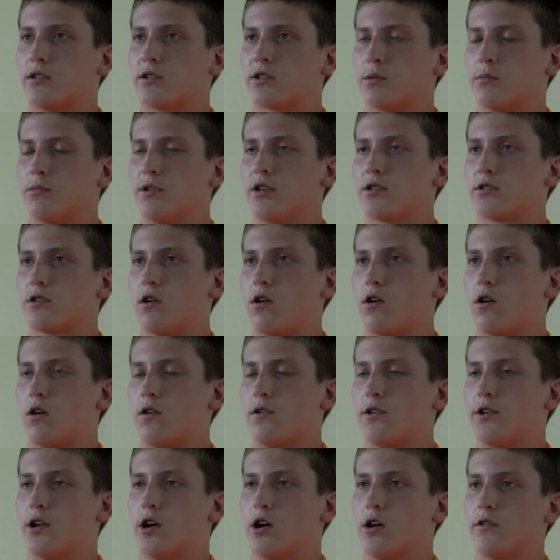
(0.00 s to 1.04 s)
Some days are harder
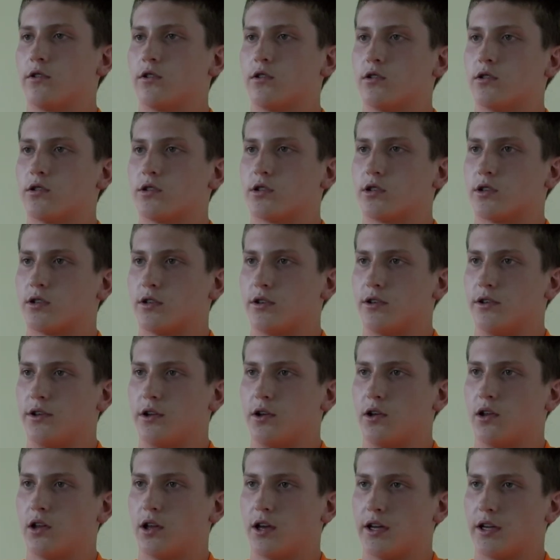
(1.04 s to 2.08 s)
than others. You
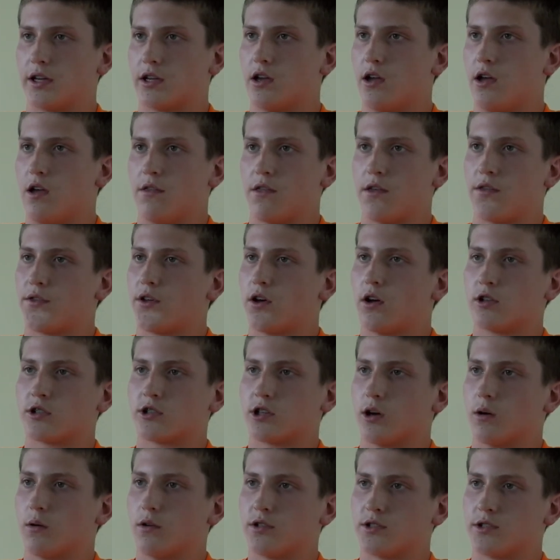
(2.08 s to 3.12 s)
know, like, the thought's
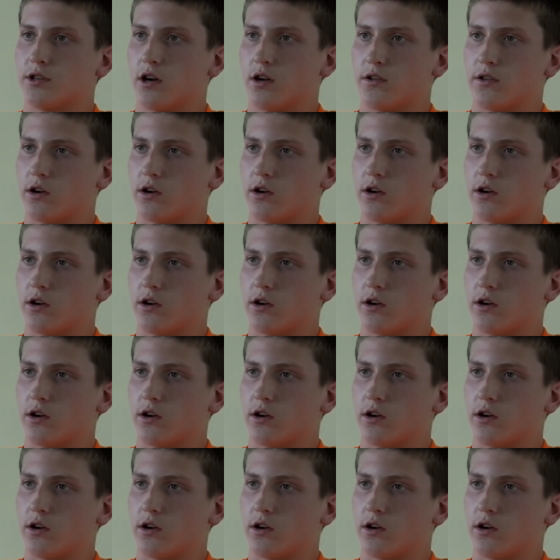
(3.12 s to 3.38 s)
always there.